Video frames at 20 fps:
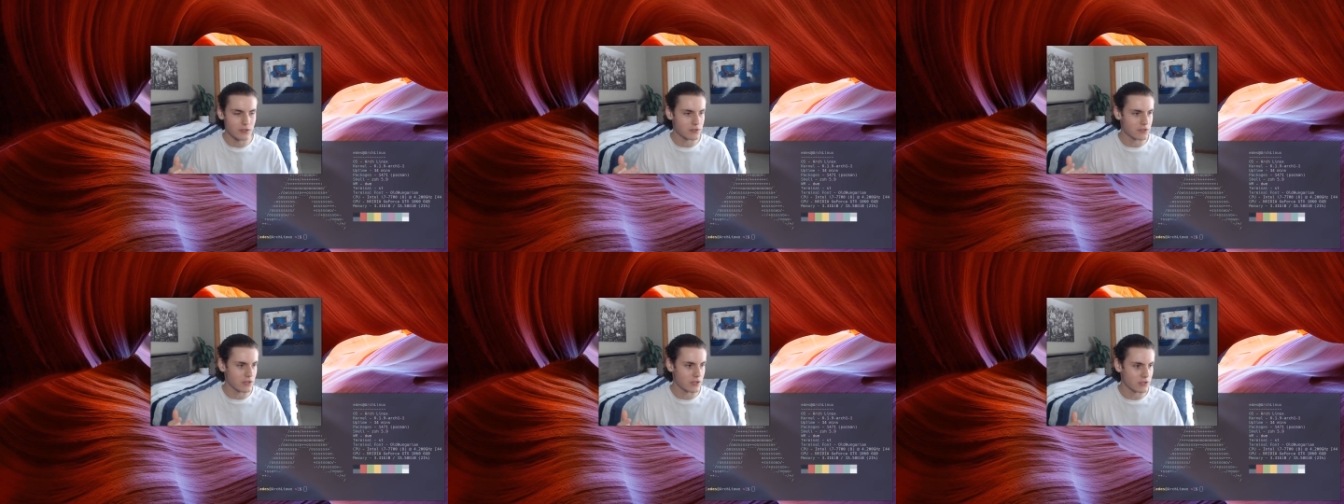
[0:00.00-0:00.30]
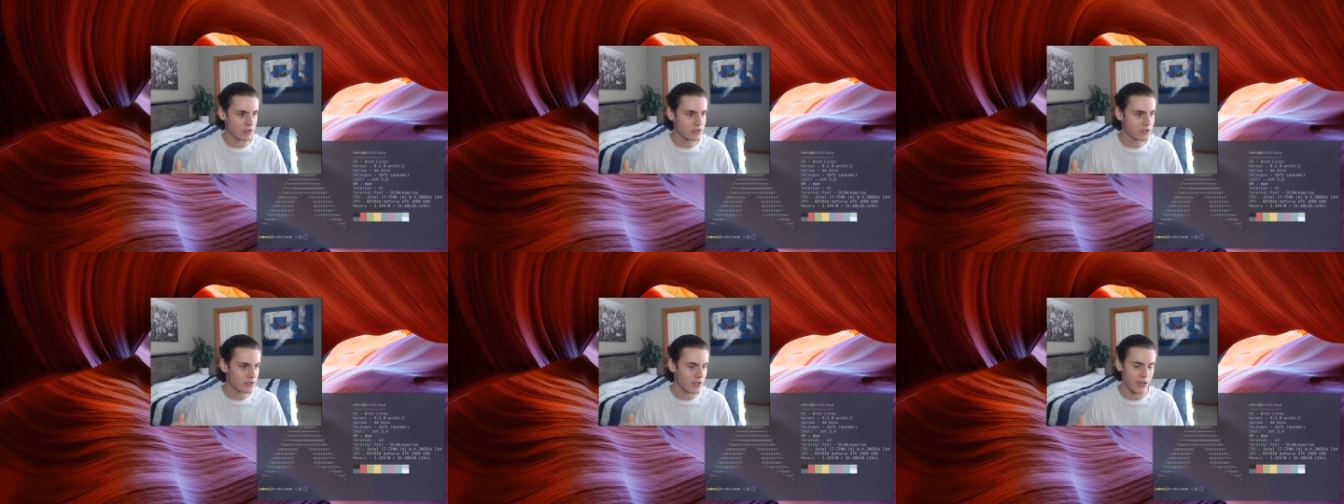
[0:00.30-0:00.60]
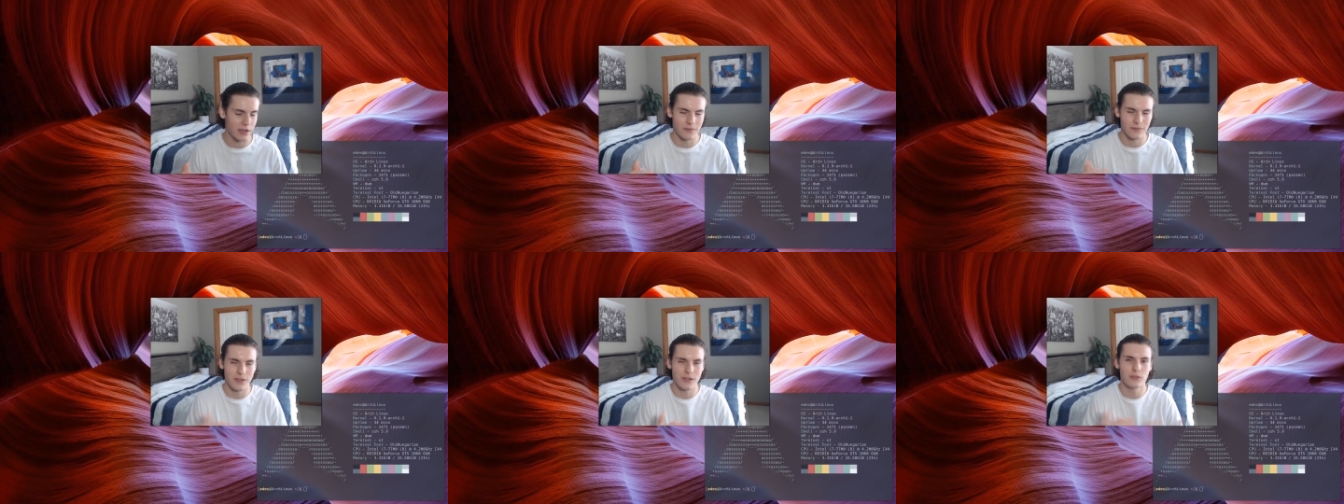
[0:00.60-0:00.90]
they're just like,
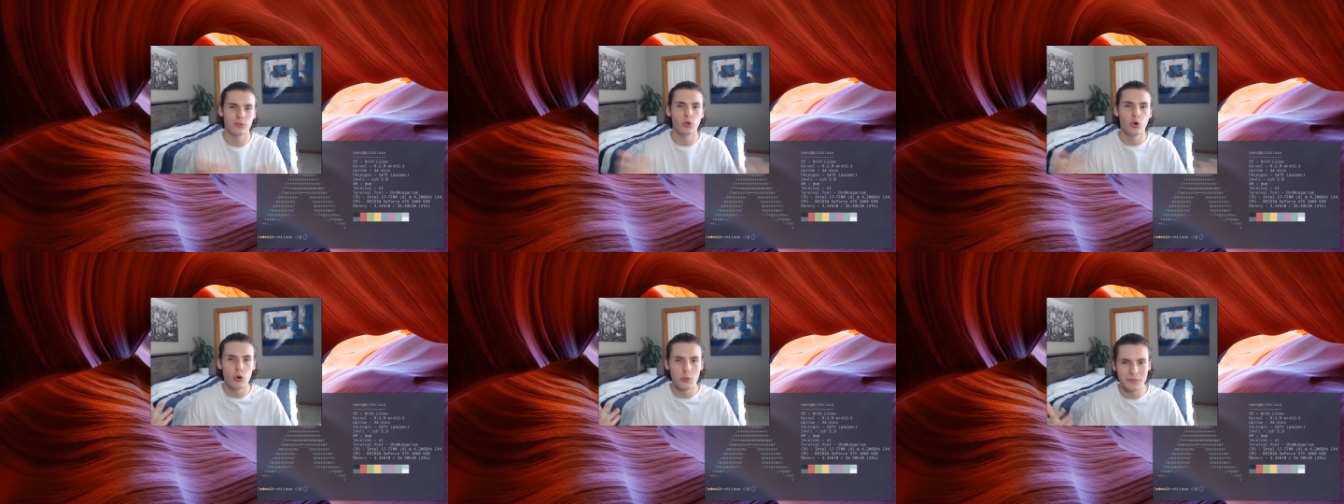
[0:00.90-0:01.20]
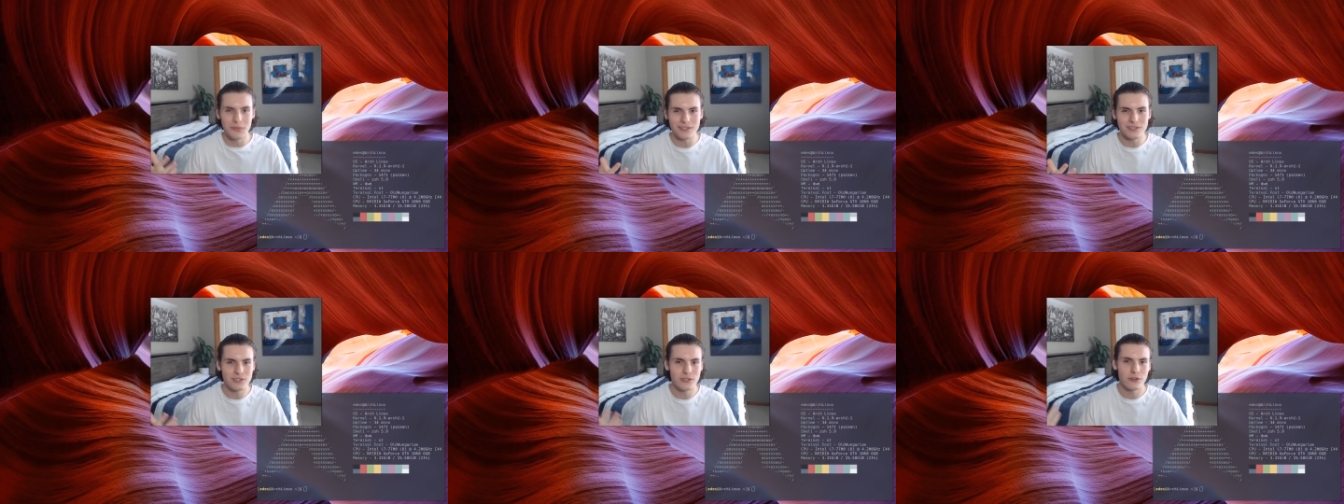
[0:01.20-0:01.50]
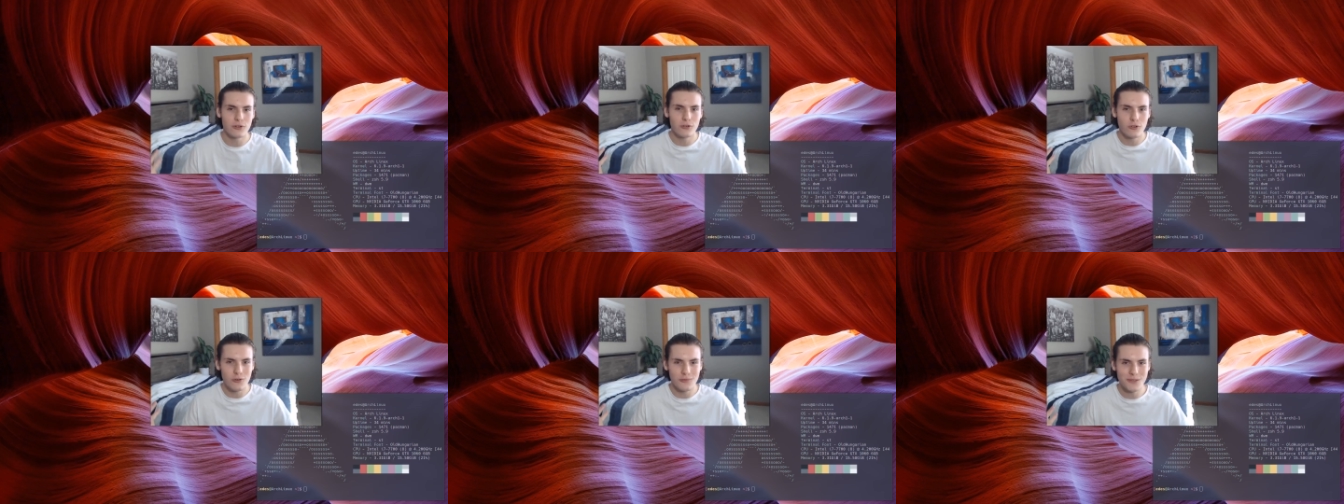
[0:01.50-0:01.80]
like normies, you
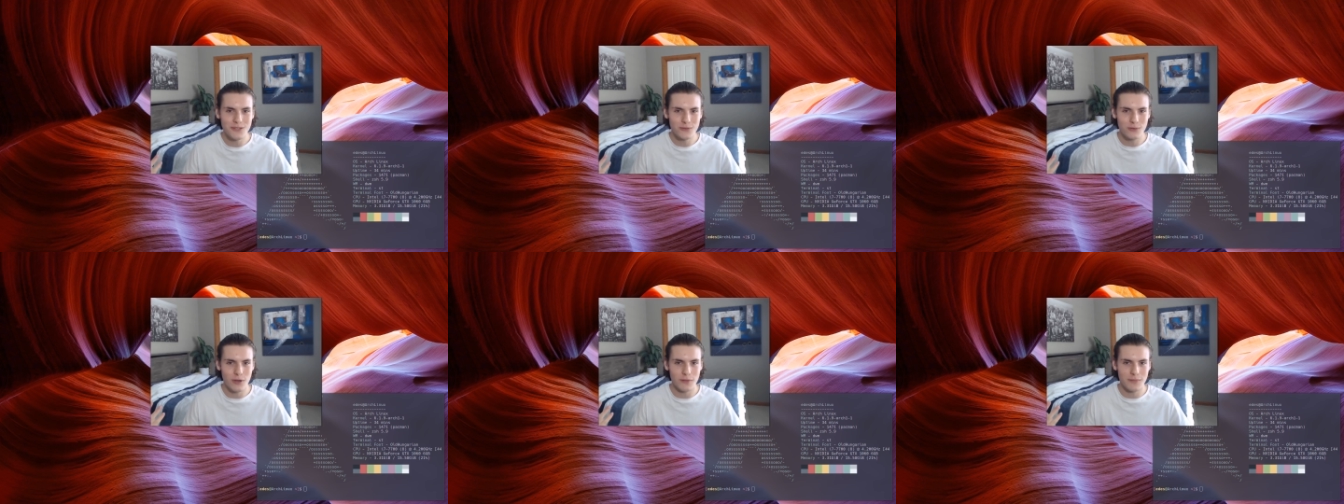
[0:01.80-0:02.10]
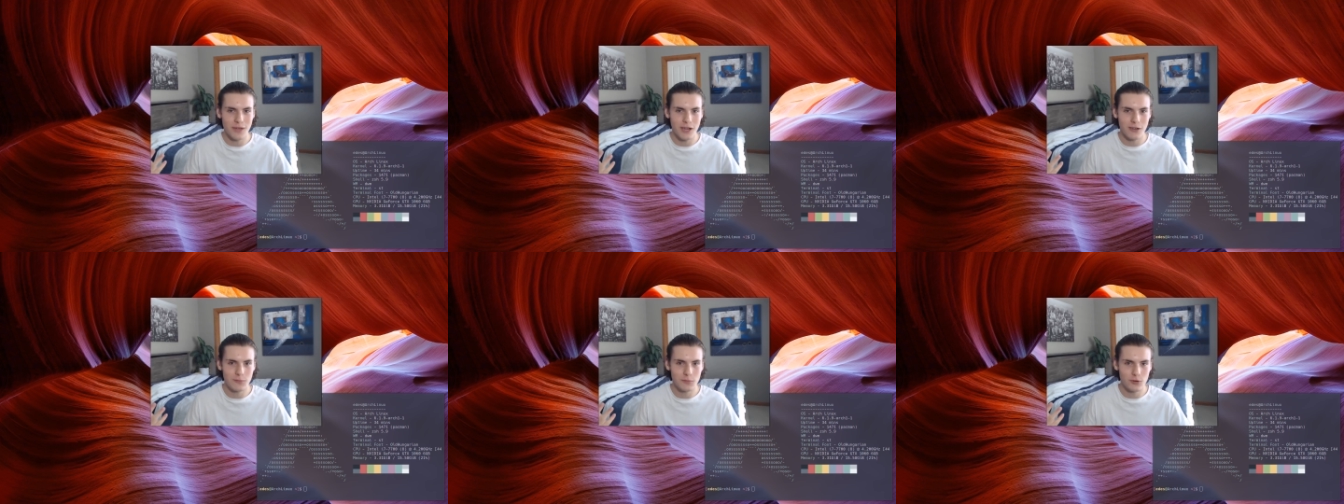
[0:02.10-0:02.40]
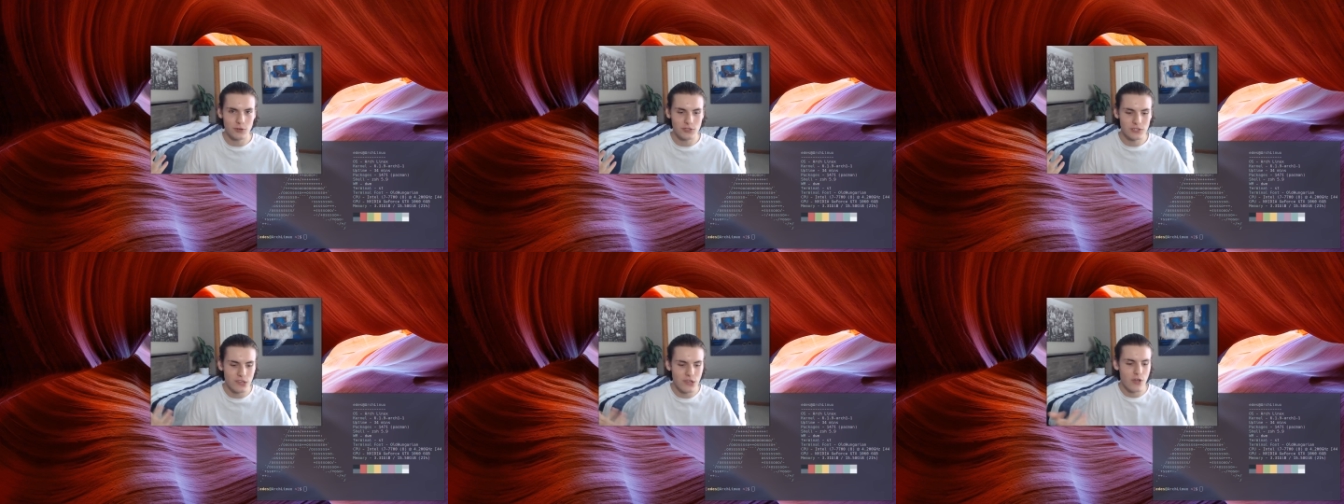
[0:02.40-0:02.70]
know, normies who have
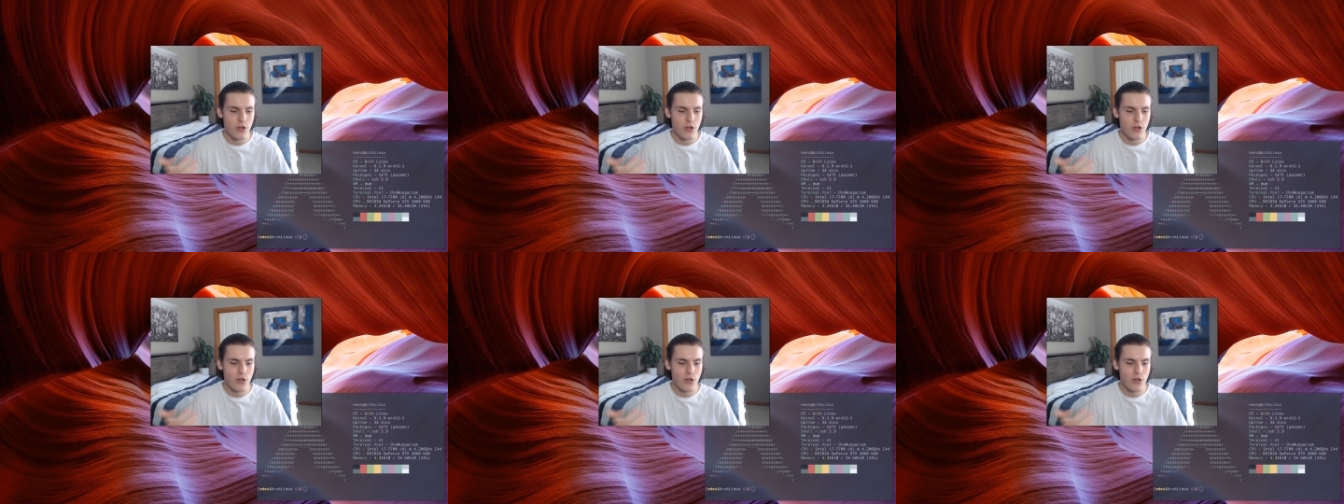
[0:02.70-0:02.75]
MacBooks.